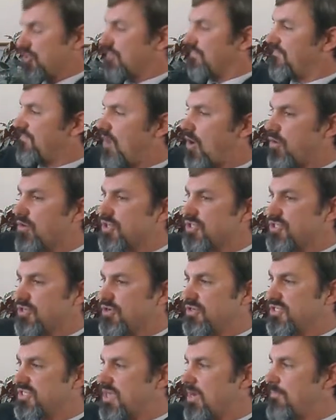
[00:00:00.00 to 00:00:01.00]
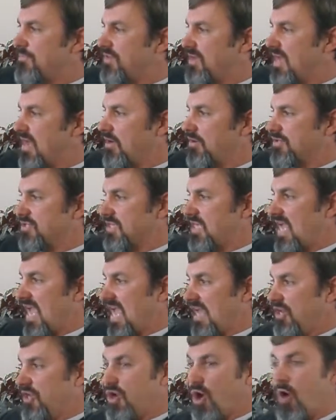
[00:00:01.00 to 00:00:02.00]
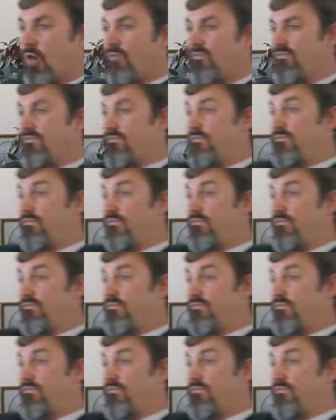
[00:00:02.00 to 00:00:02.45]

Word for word: your focus on something else and go